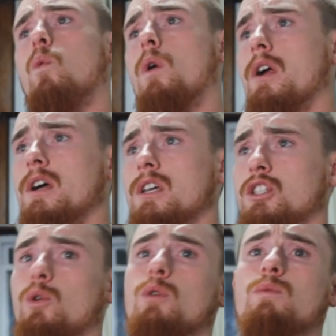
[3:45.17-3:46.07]
Whereas
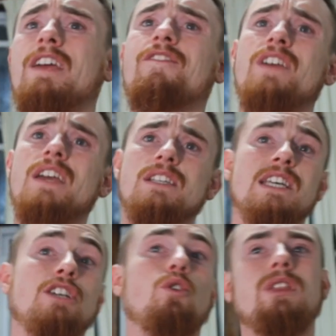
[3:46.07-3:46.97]
doing refeeds
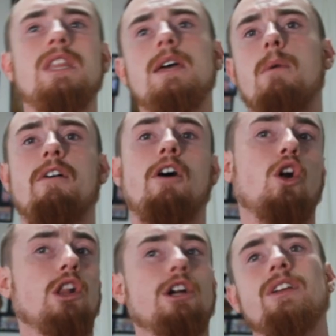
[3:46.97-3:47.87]
and doing them
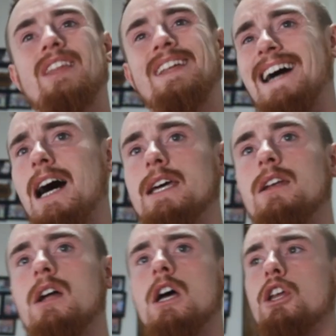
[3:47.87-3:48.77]
earlier in the
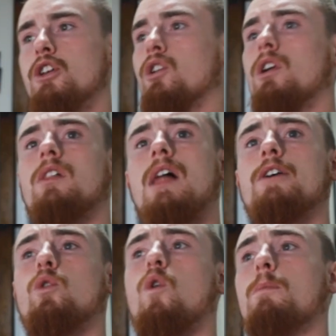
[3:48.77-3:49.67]
diet, you're going to allow
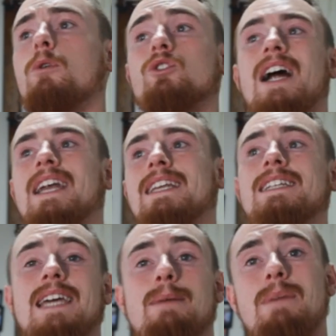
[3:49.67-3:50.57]
your hormones not
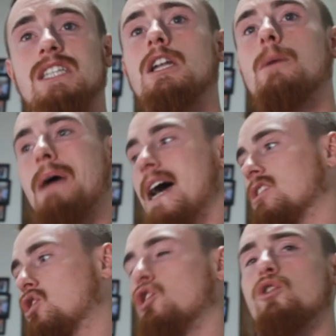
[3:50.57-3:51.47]
to get messed up
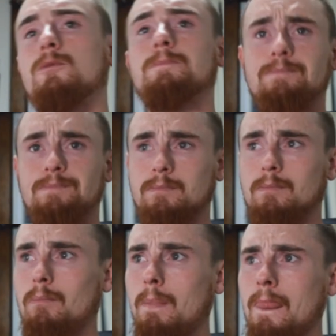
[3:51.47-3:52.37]
as soon,
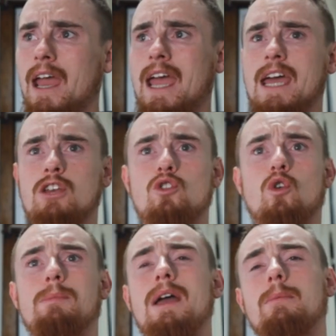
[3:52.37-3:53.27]
and
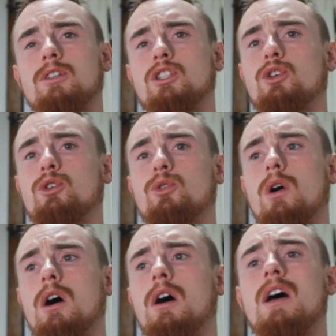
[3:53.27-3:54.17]
you'll be able to
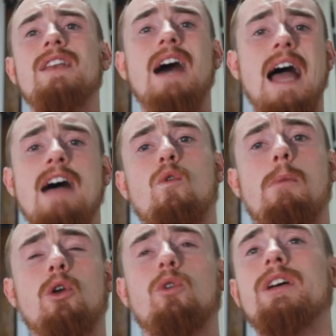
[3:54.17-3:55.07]
uh, not have
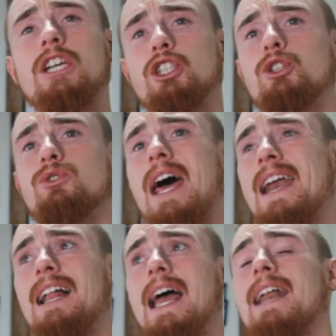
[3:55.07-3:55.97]
hormonal issues
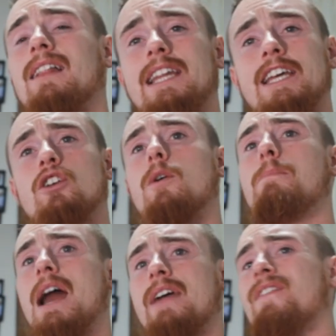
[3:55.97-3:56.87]
at a, at a leaner
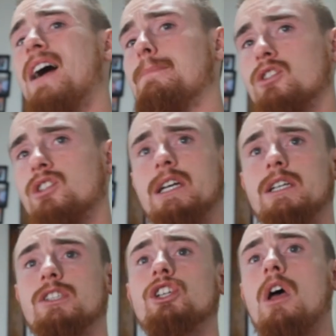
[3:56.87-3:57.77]
body fat
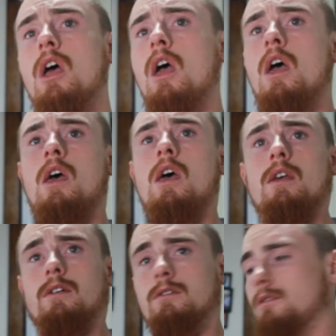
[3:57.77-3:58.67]
percentage.
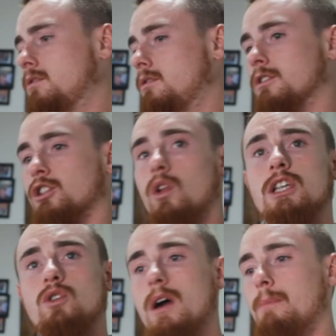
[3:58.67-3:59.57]
So
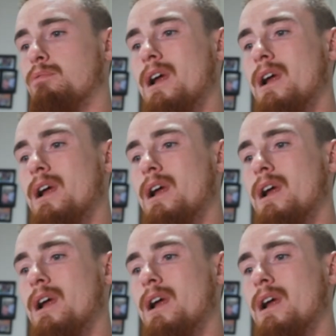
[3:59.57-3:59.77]
let's go ahead and